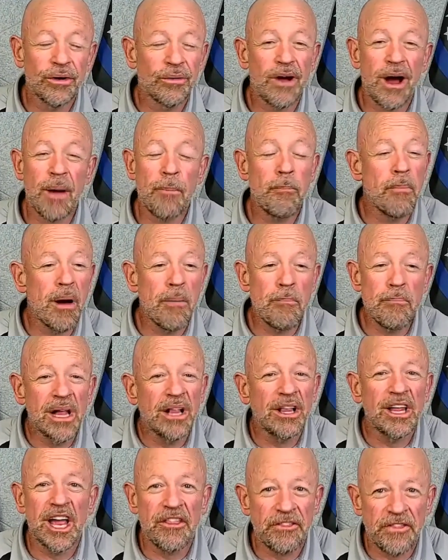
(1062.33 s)
a
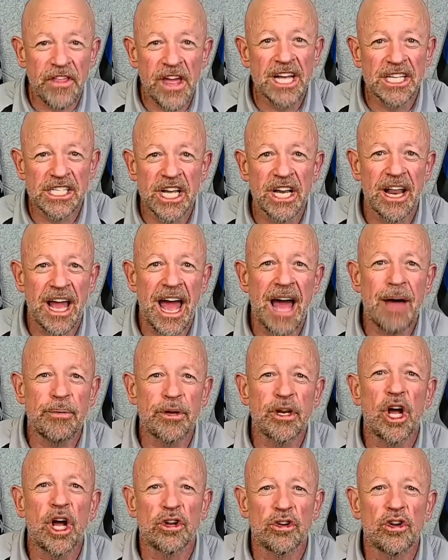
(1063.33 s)
million things could have
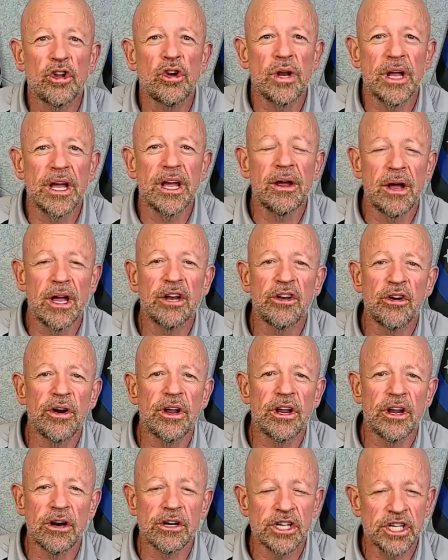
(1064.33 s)
happened on duty
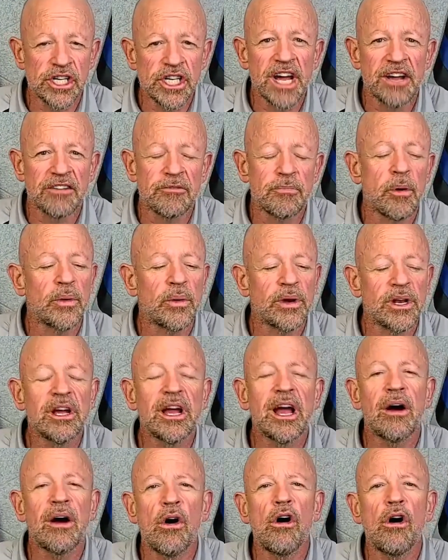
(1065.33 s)
during your shift, but when you
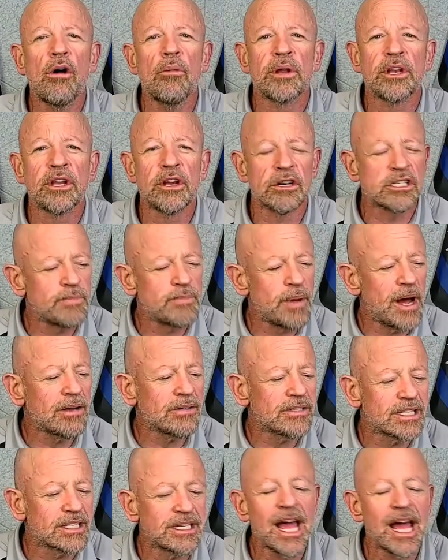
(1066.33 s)
get home and your
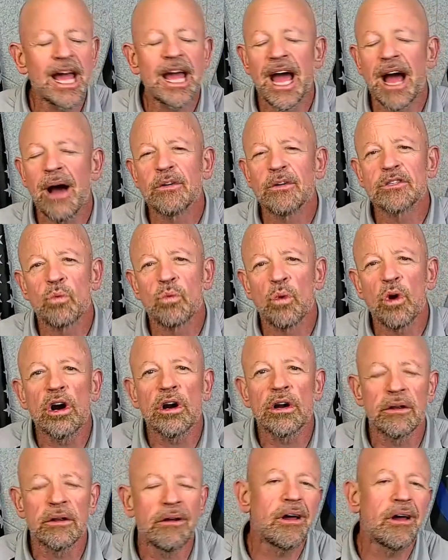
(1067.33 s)
spouse says, "Hey, how was
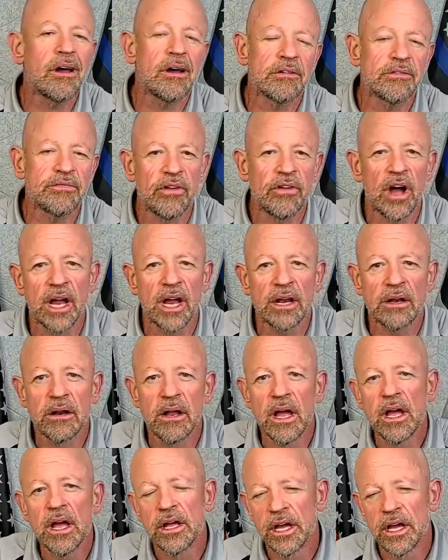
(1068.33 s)
work?" "Yeah, it was fine."
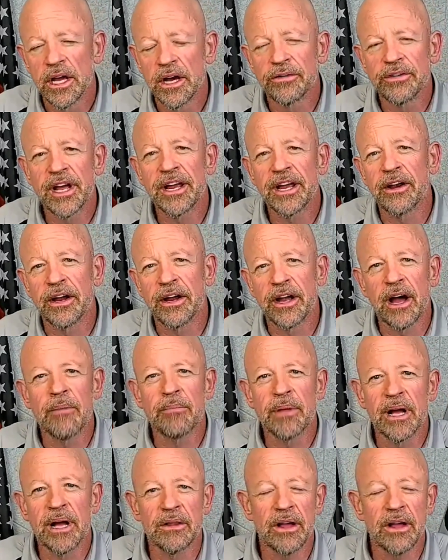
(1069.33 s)
You go take your gun
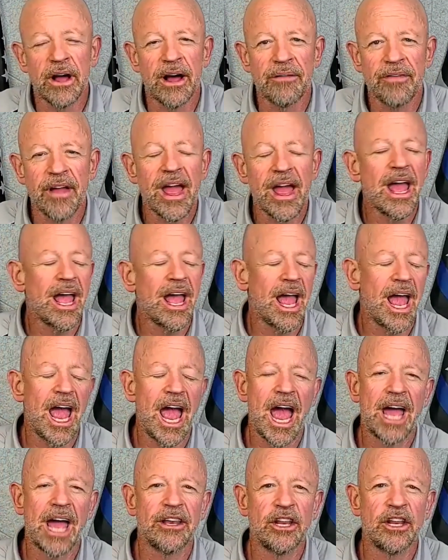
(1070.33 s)
belt off
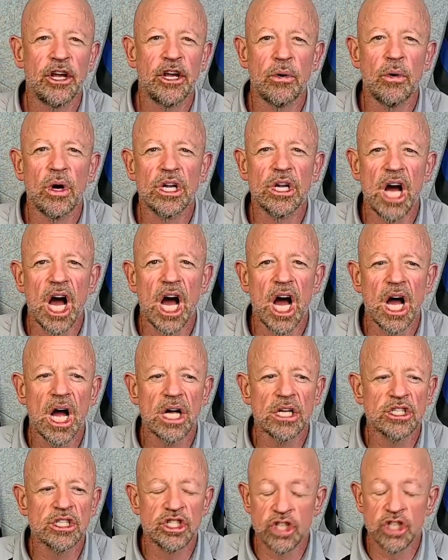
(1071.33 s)
and you
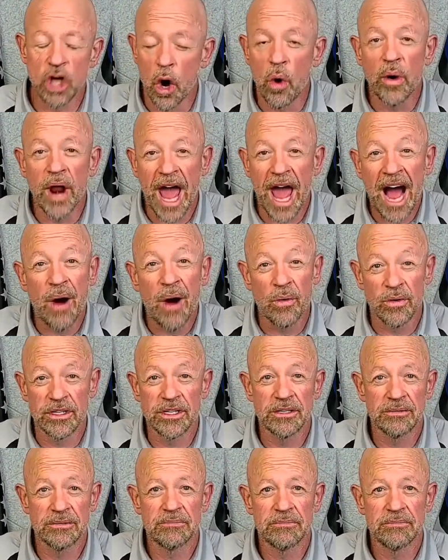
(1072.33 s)
zone out.